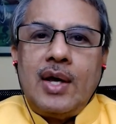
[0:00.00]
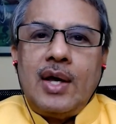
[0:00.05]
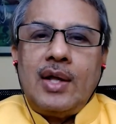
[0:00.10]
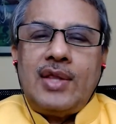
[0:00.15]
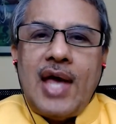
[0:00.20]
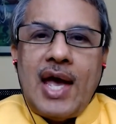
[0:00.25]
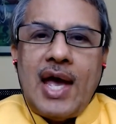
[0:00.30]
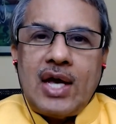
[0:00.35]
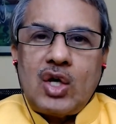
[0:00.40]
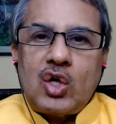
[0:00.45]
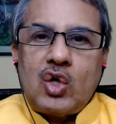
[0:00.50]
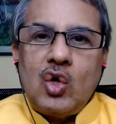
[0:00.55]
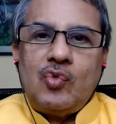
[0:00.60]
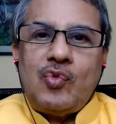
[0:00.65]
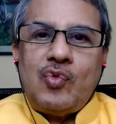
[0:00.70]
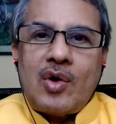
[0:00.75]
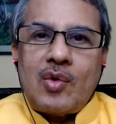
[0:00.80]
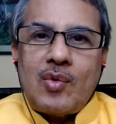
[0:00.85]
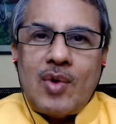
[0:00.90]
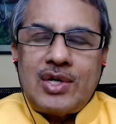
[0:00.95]
Thank you
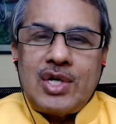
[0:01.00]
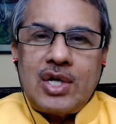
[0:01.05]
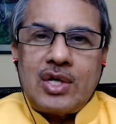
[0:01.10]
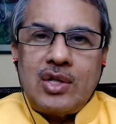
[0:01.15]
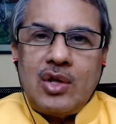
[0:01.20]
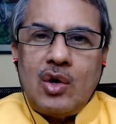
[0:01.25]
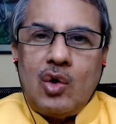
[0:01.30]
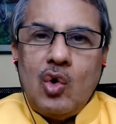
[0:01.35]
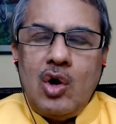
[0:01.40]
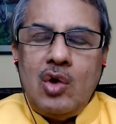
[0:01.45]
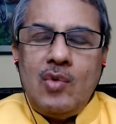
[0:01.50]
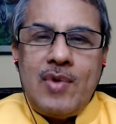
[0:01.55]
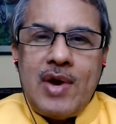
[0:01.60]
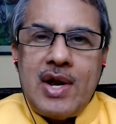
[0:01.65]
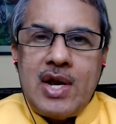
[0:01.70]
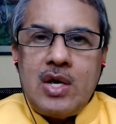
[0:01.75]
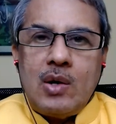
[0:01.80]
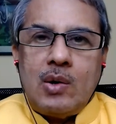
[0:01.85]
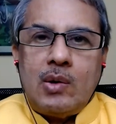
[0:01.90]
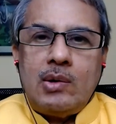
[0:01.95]
for watching the whole
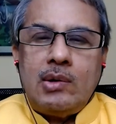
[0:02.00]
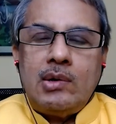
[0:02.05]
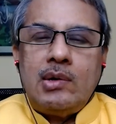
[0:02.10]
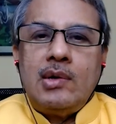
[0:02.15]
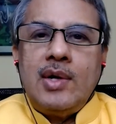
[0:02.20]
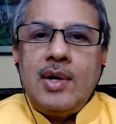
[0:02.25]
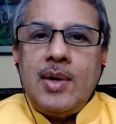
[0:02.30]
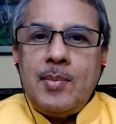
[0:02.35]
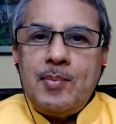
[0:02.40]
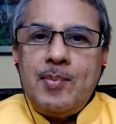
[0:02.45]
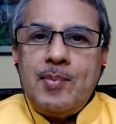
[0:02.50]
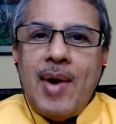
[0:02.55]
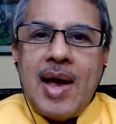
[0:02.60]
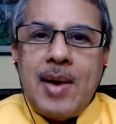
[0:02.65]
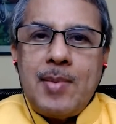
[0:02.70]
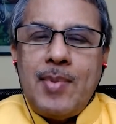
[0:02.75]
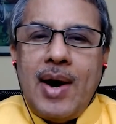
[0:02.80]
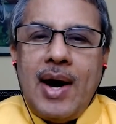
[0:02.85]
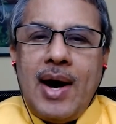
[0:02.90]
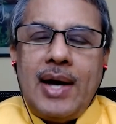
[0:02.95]
video. Bye
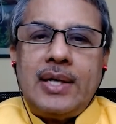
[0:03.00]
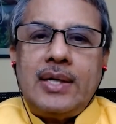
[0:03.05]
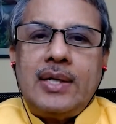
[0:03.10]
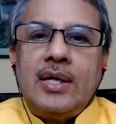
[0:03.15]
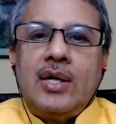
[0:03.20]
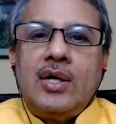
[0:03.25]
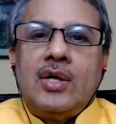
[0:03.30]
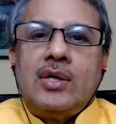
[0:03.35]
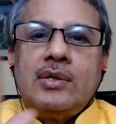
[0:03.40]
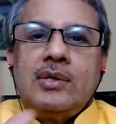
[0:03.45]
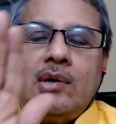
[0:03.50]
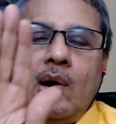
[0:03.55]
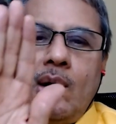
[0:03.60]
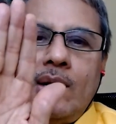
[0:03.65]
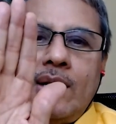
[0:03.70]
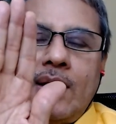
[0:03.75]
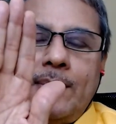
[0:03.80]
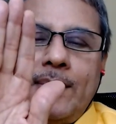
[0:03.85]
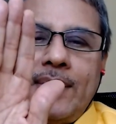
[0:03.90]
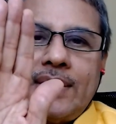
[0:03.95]
bye. All
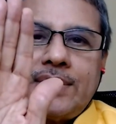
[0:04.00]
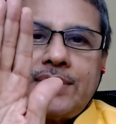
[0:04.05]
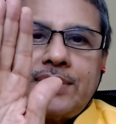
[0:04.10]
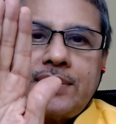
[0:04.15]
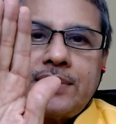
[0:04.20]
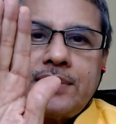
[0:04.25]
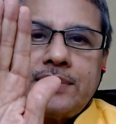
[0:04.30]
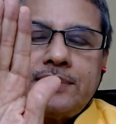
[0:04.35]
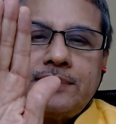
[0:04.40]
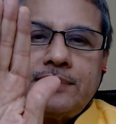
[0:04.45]
the best.